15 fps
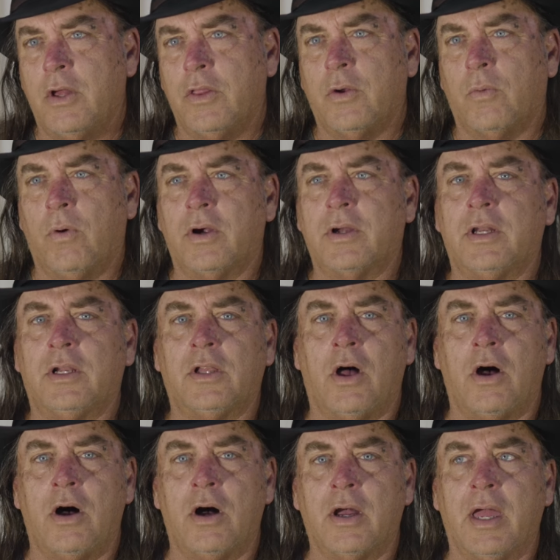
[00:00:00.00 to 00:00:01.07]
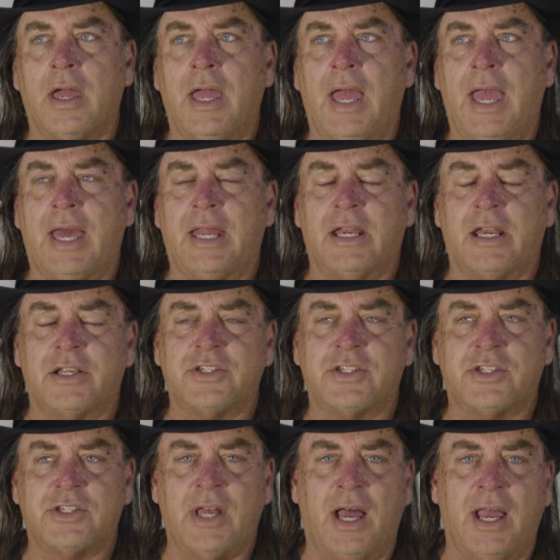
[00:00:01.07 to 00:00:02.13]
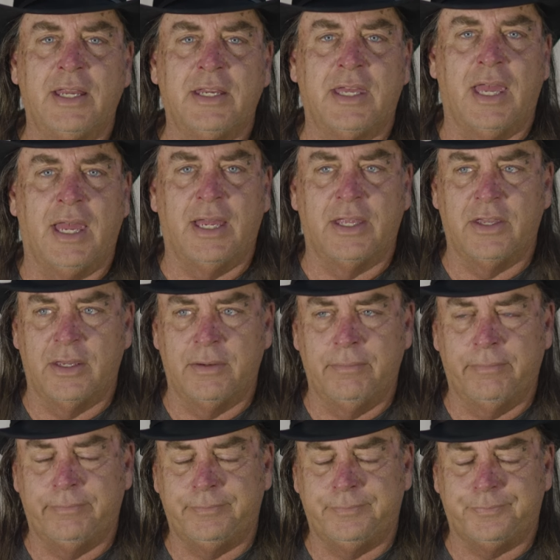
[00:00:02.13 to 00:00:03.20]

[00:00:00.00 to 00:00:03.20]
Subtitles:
they're working along and in a side canyon,